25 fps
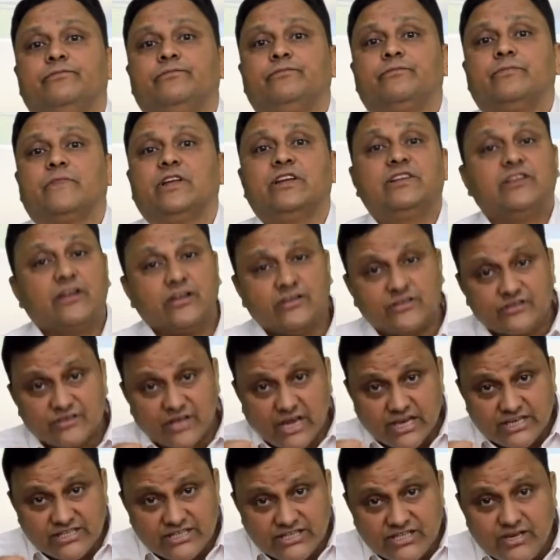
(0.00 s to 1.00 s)
It is
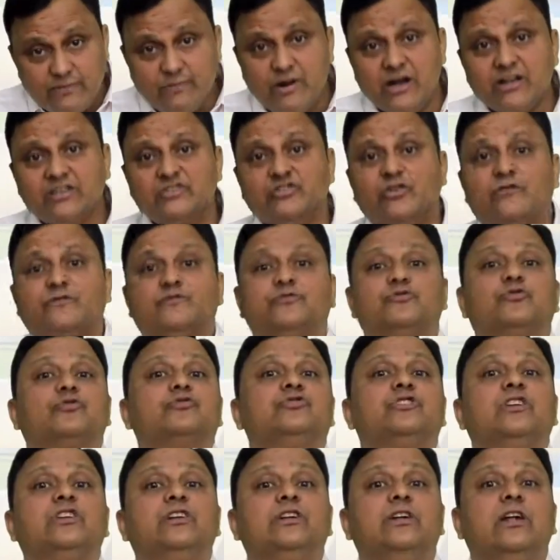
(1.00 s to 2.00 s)
estimates of
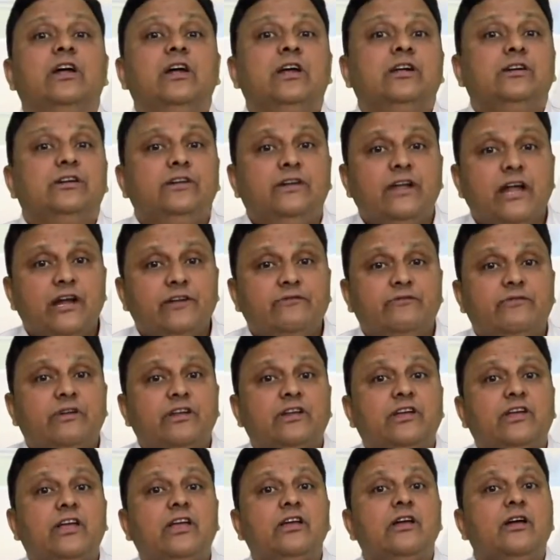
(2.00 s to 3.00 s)
social
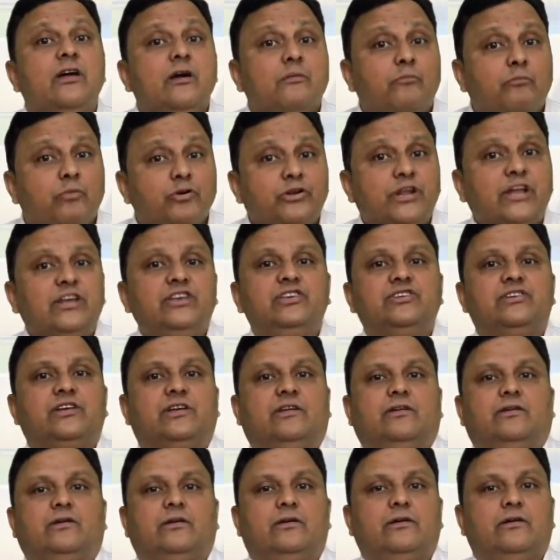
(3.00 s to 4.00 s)
networking
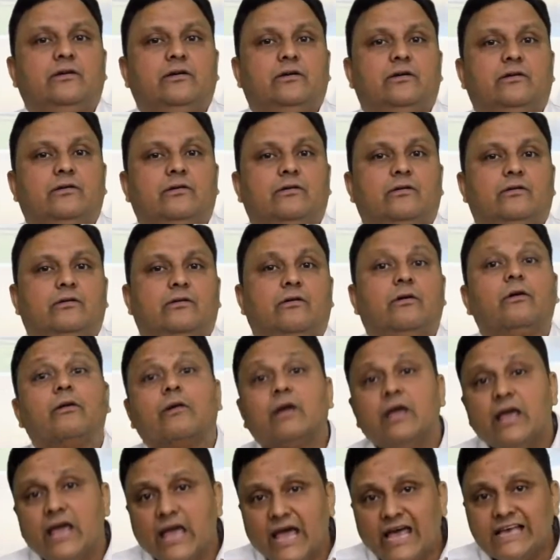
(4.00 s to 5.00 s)
potential or
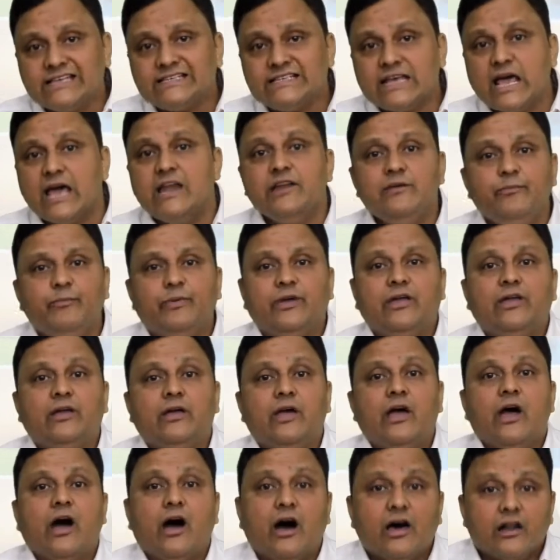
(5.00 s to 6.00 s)

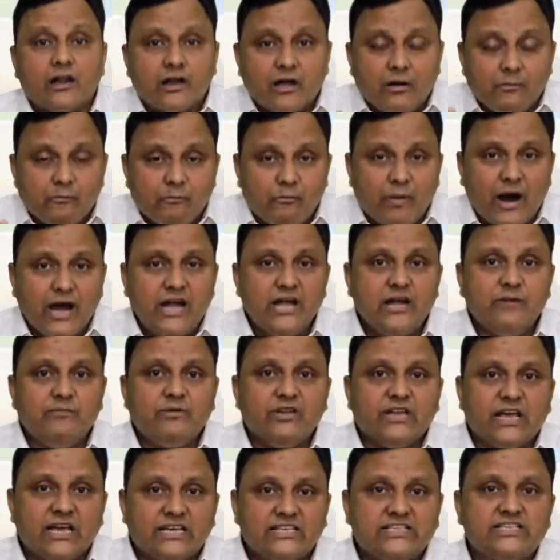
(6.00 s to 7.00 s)
SNP are combined
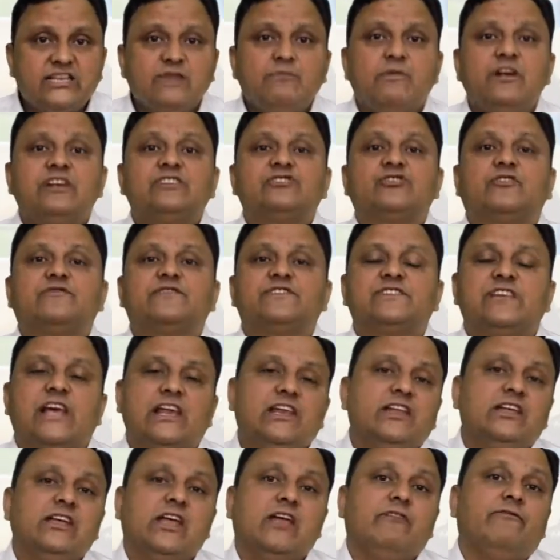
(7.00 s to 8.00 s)
with estimates of
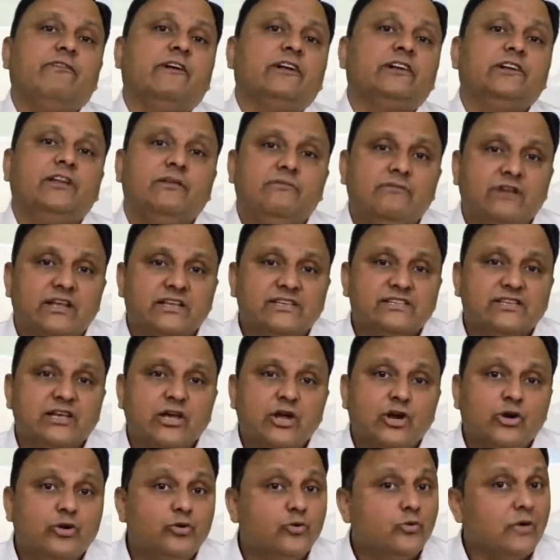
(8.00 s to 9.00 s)
selling effectiveness
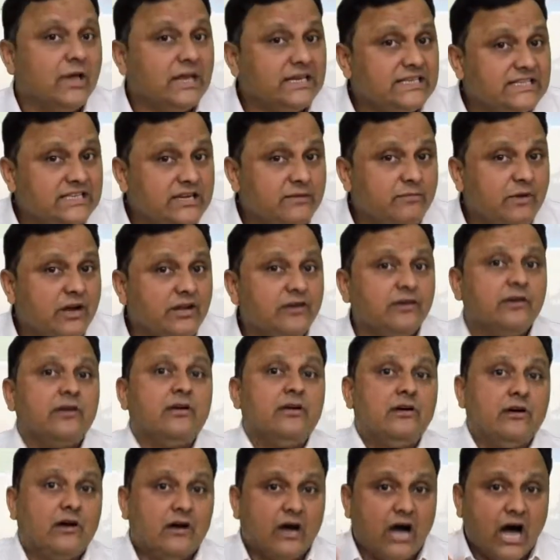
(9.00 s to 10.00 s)
to estimate
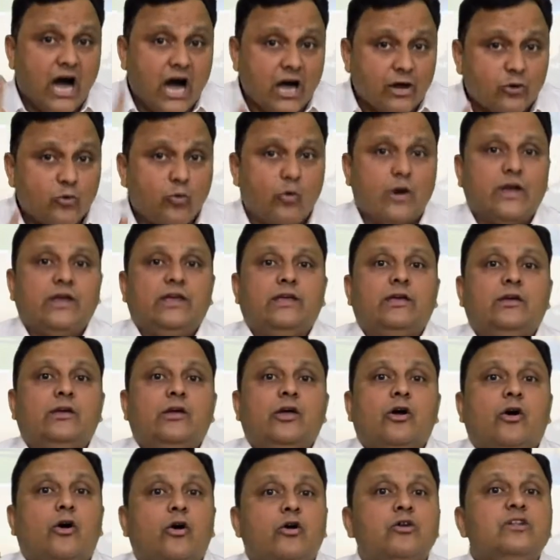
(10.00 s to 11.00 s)
ROI
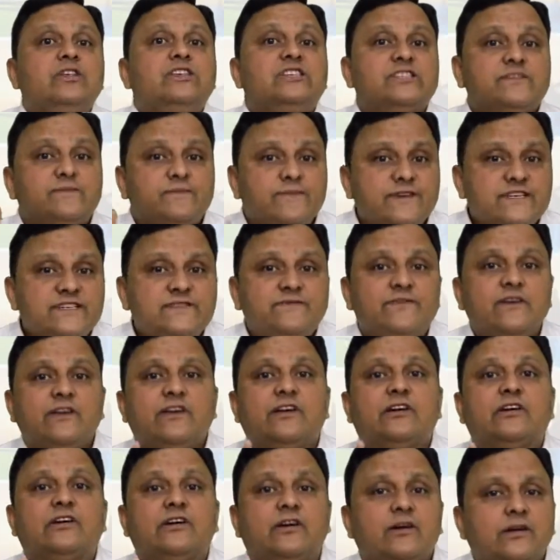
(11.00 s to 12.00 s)
on
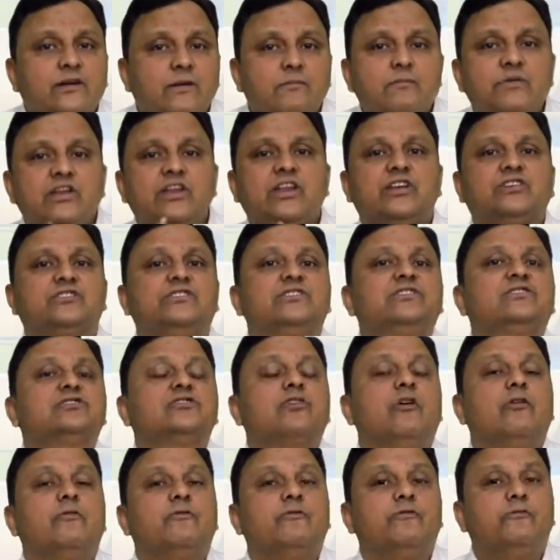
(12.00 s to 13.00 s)
specific combinations
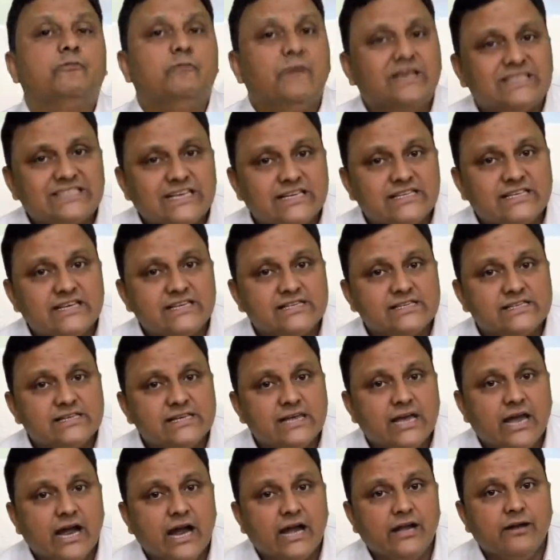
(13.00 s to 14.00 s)
of messages
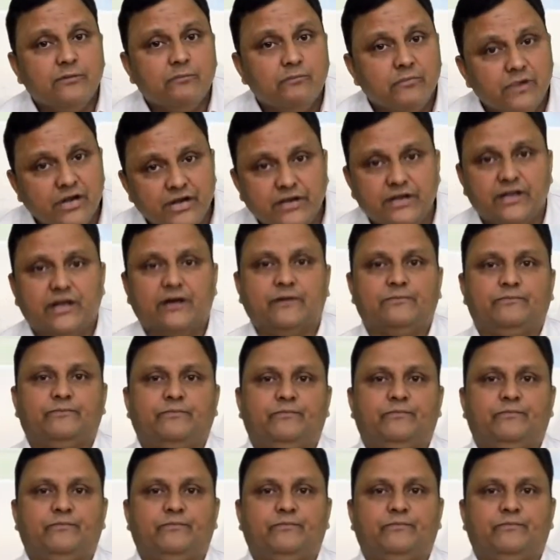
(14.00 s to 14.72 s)
and media.